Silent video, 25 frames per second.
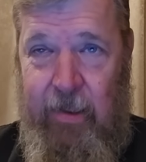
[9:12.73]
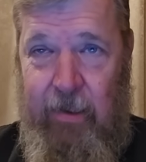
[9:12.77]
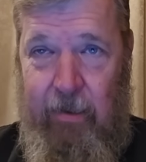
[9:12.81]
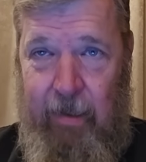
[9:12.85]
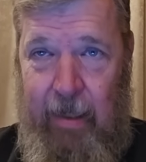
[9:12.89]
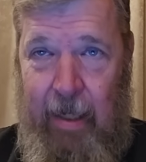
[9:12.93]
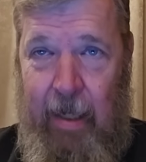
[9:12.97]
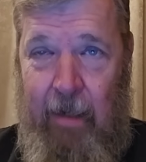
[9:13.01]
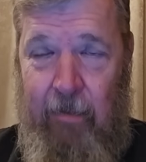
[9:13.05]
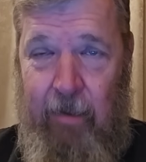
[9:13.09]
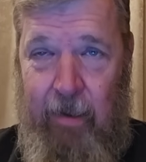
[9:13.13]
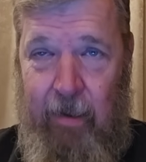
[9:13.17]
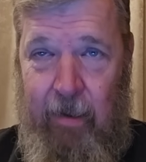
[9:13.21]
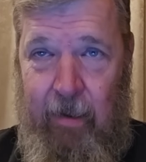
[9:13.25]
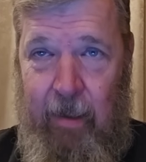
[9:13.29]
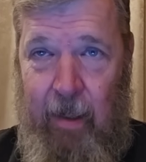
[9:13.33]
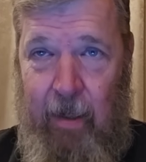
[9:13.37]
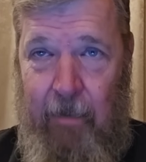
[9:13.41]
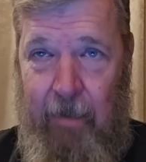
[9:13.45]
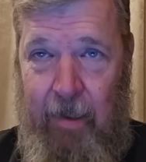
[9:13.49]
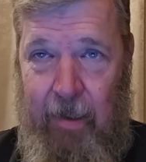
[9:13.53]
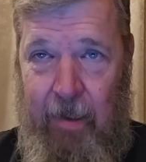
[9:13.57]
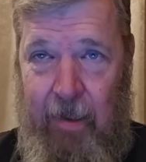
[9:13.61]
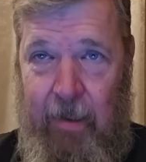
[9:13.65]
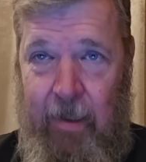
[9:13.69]
so now they're
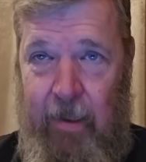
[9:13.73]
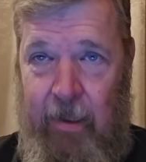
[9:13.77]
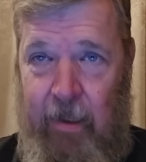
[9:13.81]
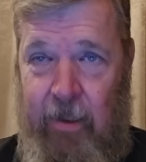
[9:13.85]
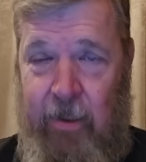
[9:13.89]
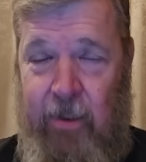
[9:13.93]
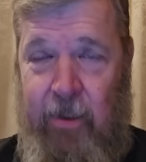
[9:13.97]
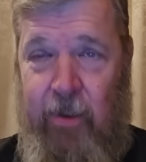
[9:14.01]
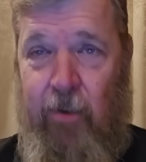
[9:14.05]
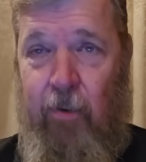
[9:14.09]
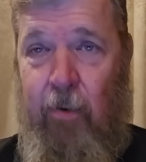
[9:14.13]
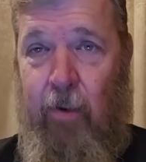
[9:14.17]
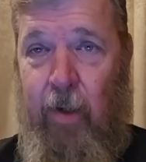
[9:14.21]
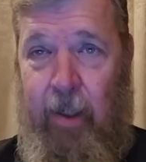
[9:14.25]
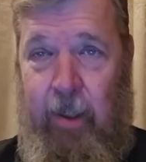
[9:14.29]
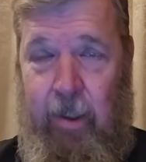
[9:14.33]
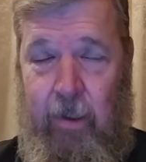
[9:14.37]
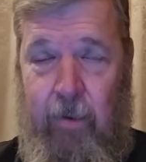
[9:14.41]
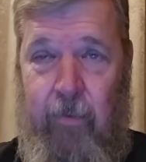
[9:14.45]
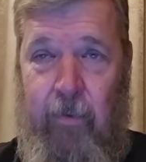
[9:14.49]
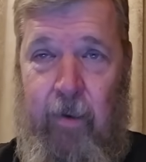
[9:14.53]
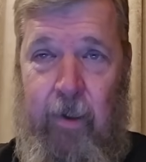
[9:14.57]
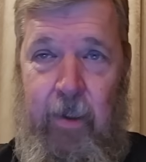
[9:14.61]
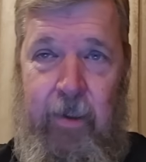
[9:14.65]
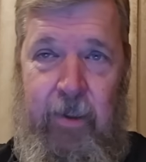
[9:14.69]
coming to destroy
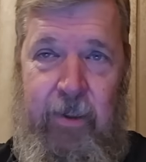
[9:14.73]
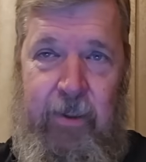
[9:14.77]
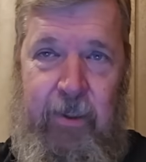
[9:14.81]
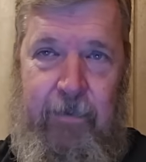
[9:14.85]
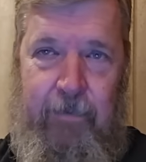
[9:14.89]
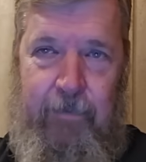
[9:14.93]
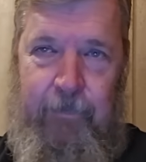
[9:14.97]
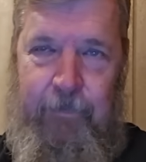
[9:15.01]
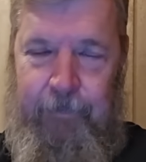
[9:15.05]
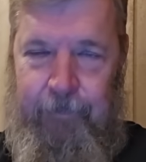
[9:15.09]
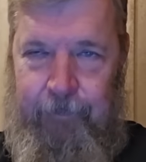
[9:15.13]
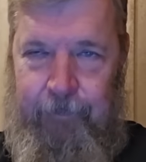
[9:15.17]
yours,